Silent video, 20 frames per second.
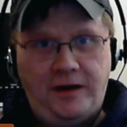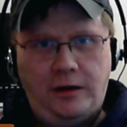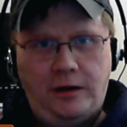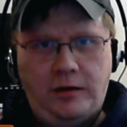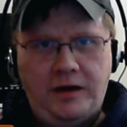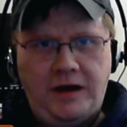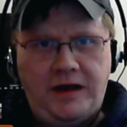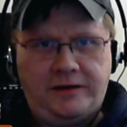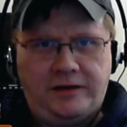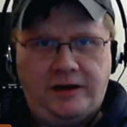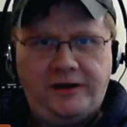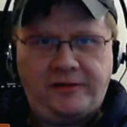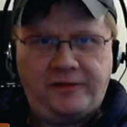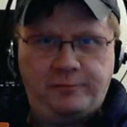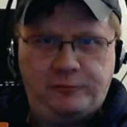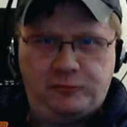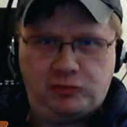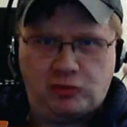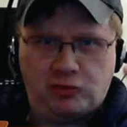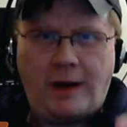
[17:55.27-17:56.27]
oh, hey, let us
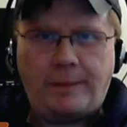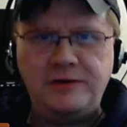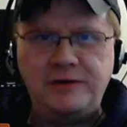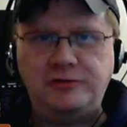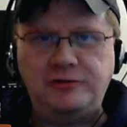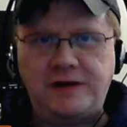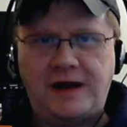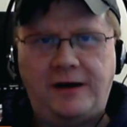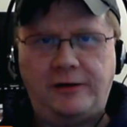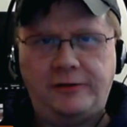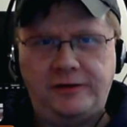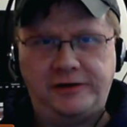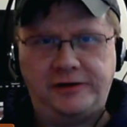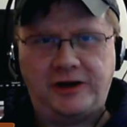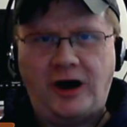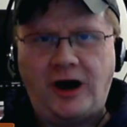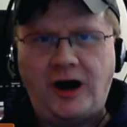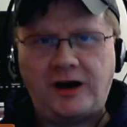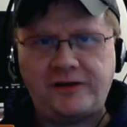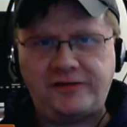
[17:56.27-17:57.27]
drop you down and
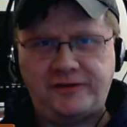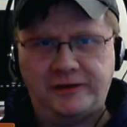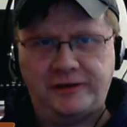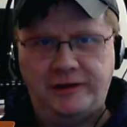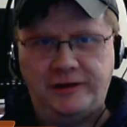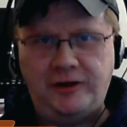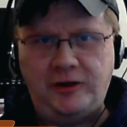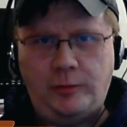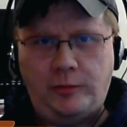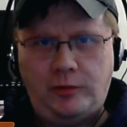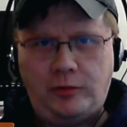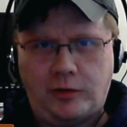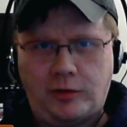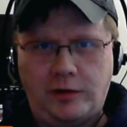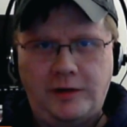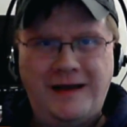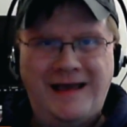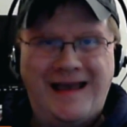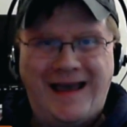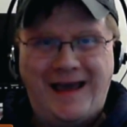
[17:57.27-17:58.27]
cost a little
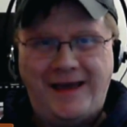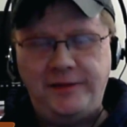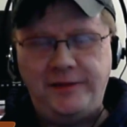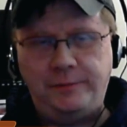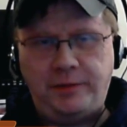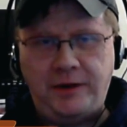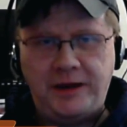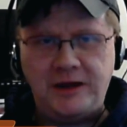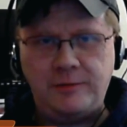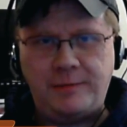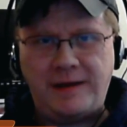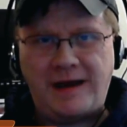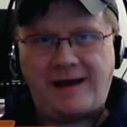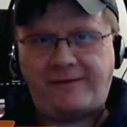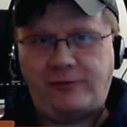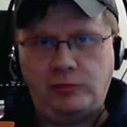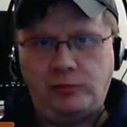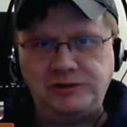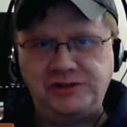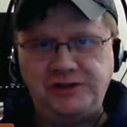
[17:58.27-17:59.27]
more and then pay you back
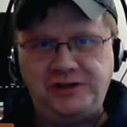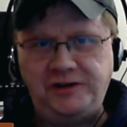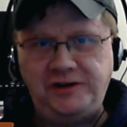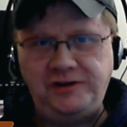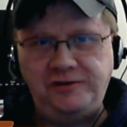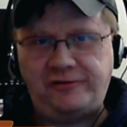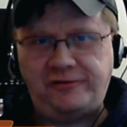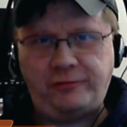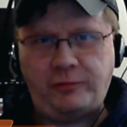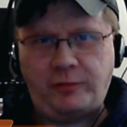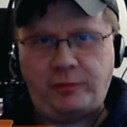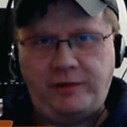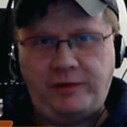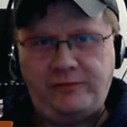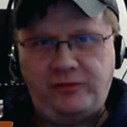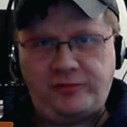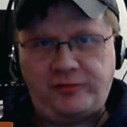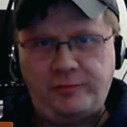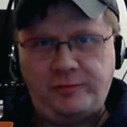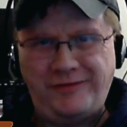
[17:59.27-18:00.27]
for what you didn't use from the
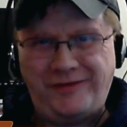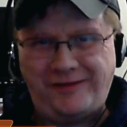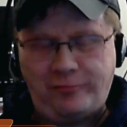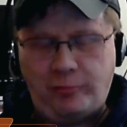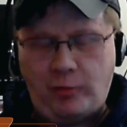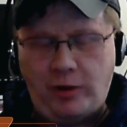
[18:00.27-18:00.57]
previous month as